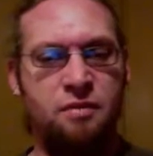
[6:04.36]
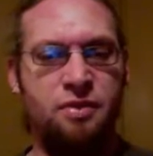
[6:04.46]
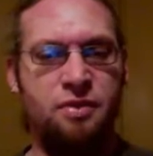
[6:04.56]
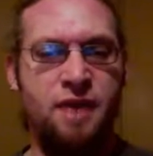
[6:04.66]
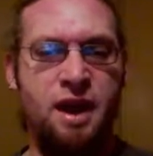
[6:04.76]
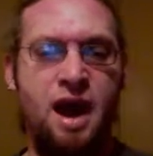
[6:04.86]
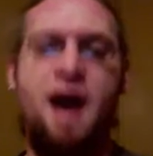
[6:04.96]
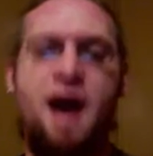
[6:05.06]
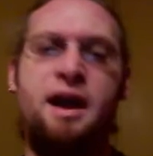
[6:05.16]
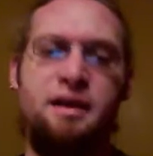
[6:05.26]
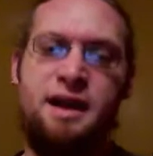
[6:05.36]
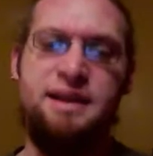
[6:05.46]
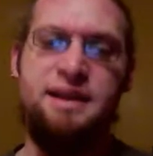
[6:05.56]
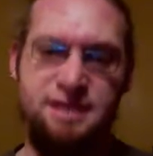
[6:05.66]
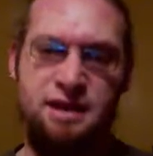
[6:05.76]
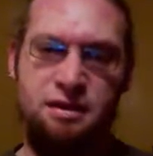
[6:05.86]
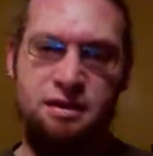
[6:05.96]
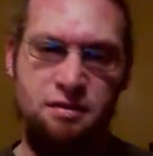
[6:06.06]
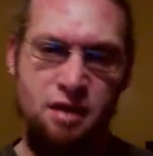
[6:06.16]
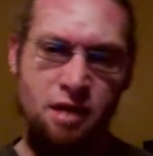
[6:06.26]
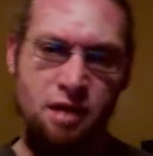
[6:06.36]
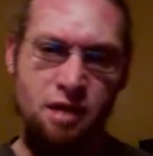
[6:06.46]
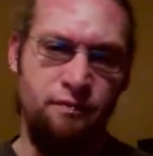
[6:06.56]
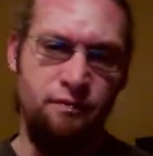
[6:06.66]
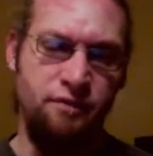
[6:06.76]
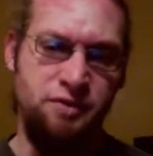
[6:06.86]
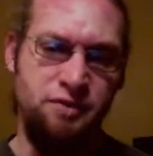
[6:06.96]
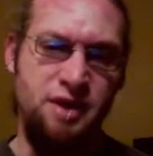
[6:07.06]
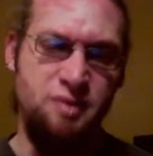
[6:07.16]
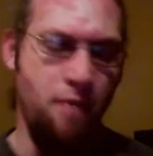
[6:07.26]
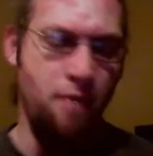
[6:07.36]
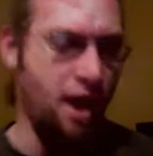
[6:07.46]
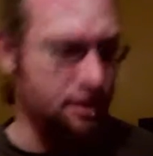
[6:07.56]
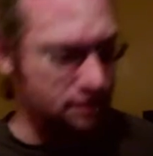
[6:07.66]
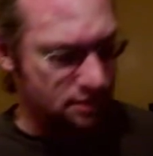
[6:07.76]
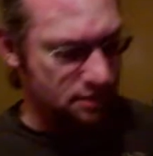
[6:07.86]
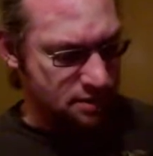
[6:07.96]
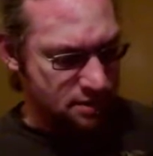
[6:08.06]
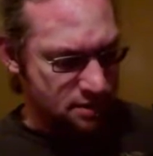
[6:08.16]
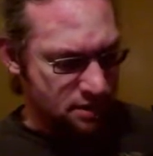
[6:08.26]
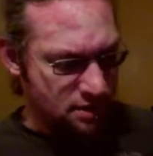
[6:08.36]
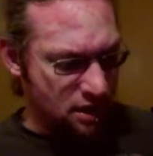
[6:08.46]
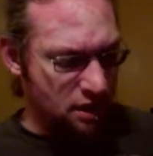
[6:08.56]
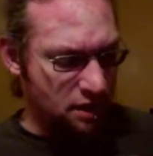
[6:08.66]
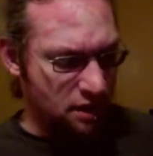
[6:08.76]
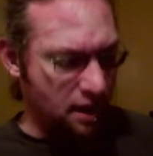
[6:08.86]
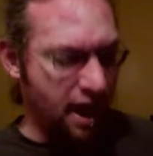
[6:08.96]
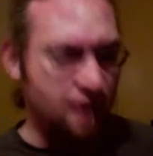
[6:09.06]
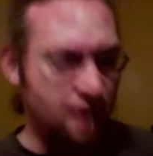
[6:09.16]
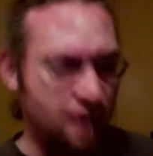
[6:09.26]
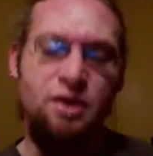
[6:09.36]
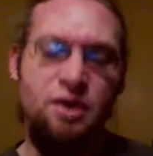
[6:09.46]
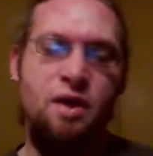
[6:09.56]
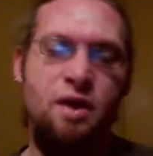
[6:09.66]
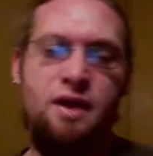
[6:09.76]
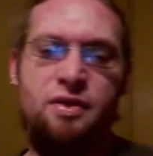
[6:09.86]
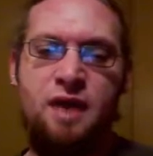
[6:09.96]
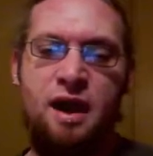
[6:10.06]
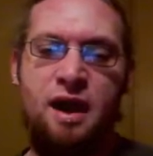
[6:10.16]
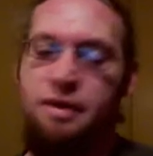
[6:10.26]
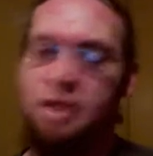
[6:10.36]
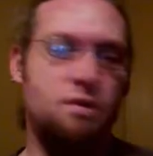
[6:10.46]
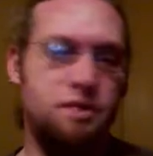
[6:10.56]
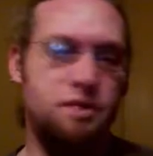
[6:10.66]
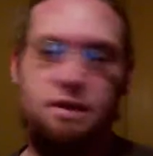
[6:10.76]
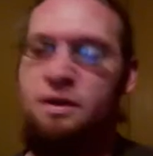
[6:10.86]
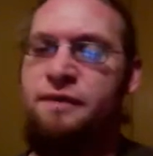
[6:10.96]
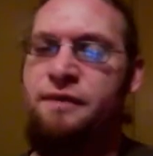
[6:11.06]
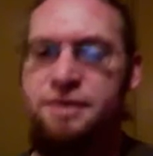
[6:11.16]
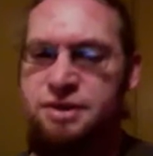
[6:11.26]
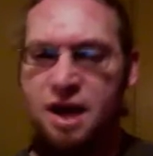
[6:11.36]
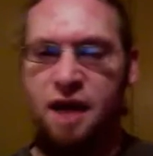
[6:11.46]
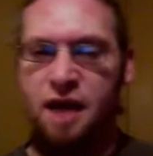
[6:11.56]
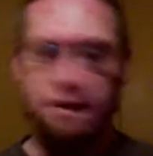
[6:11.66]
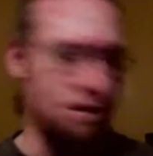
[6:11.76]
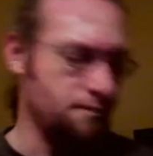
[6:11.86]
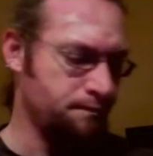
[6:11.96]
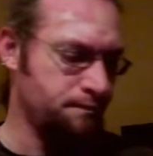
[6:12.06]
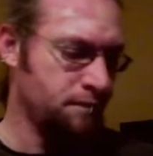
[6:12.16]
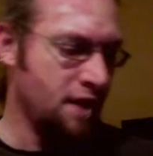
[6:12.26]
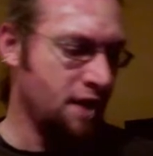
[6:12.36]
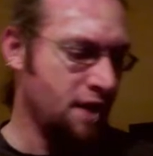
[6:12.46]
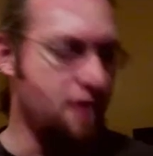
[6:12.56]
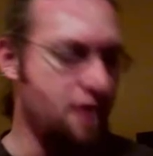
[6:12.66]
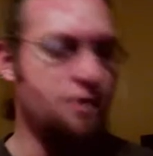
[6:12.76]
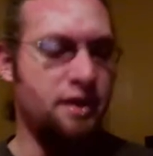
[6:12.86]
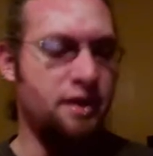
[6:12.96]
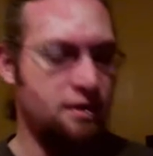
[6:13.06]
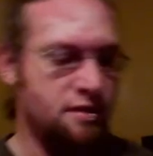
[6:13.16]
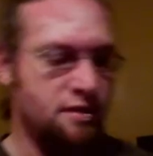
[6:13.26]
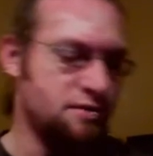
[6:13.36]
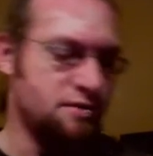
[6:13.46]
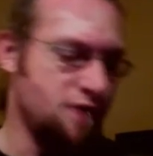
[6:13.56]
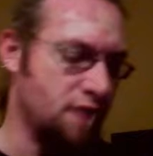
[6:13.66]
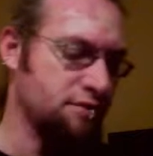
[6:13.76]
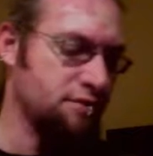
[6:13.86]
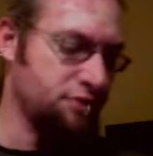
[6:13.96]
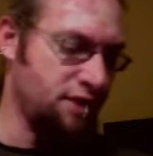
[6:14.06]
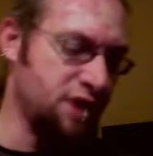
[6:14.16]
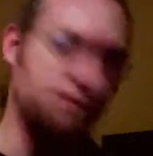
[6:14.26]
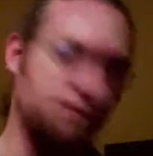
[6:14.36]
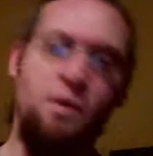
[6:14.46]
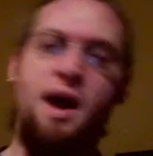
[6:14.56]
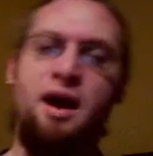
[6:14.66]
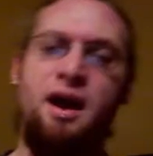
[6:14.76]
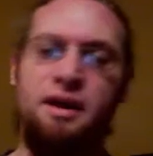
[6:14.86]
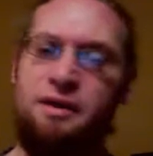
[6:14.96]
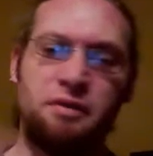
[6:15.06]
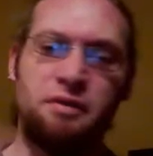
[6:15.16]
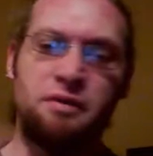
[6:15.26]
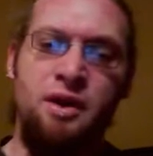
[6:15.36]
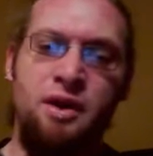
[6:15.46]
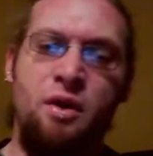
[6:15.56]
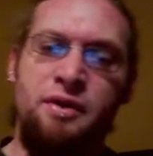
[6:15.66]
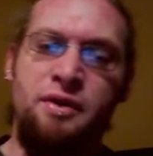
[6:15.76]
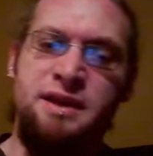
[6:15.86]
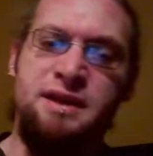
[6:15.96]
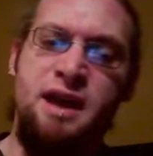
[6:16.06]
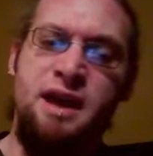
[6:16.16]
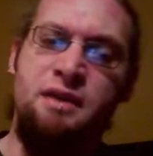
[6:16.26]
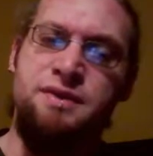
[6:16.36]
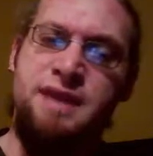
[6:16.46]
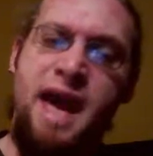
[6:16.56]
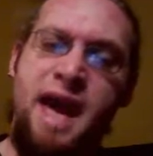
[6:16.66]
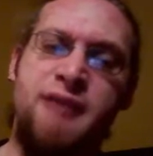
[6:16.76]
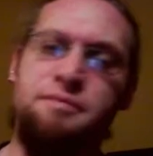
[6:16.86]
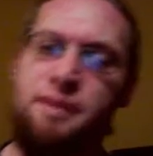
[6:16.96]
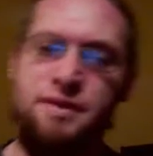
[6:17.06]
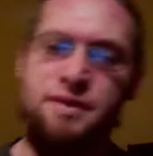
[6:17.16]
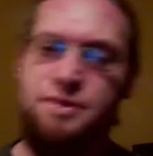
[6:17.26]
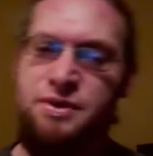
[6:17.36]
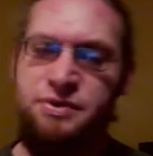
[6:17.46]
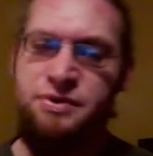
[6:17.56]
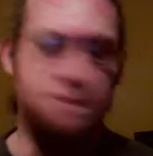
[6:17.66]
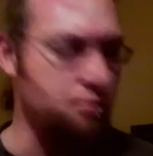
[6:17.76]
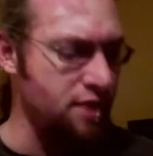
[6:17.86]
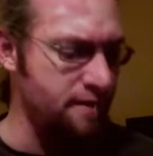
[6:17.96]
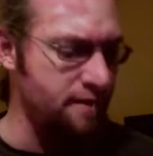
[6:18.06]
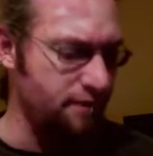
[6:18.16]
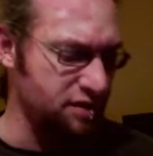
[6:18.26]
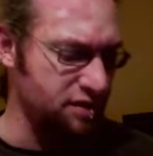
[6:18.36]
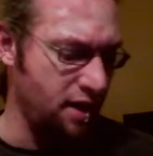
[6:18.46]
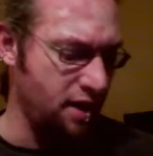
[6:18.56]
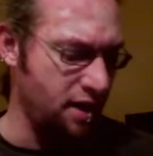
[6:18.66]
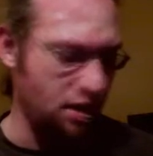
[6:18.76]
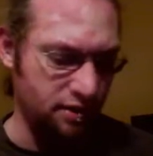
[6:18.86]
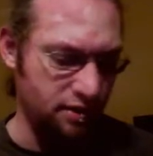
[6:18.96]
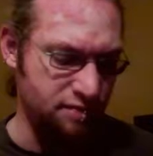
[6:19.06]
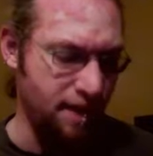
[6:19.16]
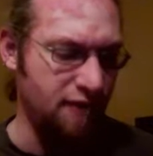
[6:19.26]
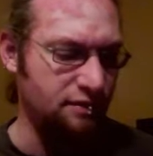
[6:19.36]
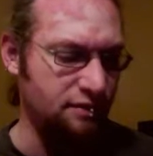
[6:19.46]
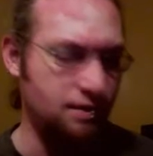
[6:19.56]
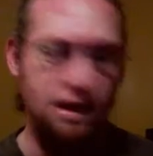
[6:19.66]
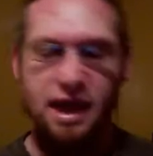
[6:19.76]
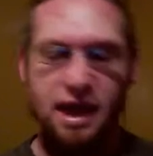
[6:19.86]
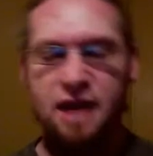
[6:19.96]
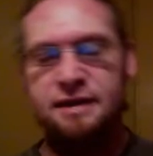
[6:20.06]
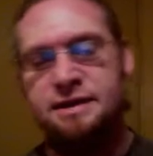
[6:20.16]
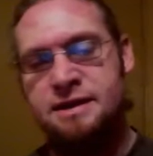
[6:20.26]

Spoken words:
than I had seen Strange in the past. And so I thought, well, we'll give this a shot, And I know that Doctor Strange for a while, I don't really know all the details. He hadn't been the Sorcerer Supreme for a spell, and he was back to it again,